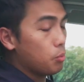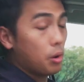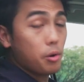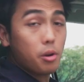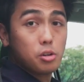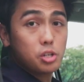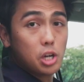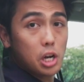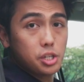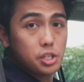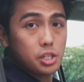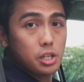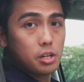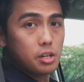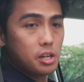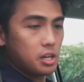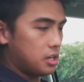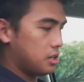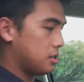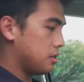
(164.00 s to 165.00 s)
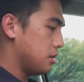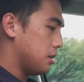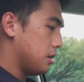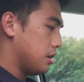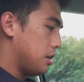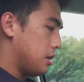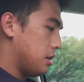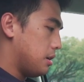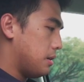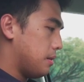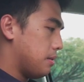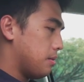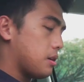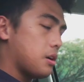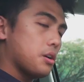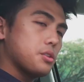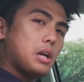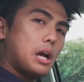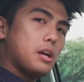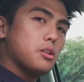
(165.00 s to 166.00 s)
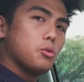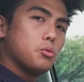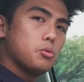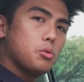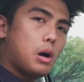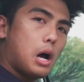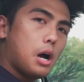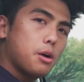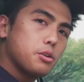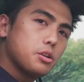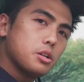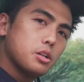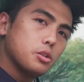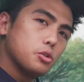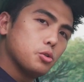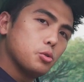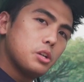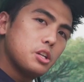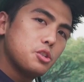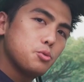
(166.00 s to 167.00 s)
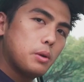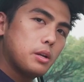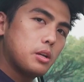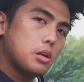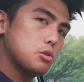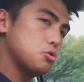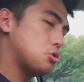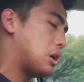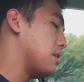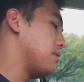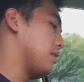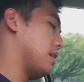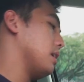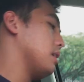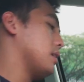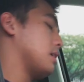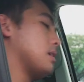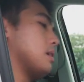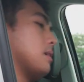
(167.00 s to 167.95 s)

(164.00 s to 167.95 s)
while you're charging your car. Because I don't know how you're going to do this when you're driving,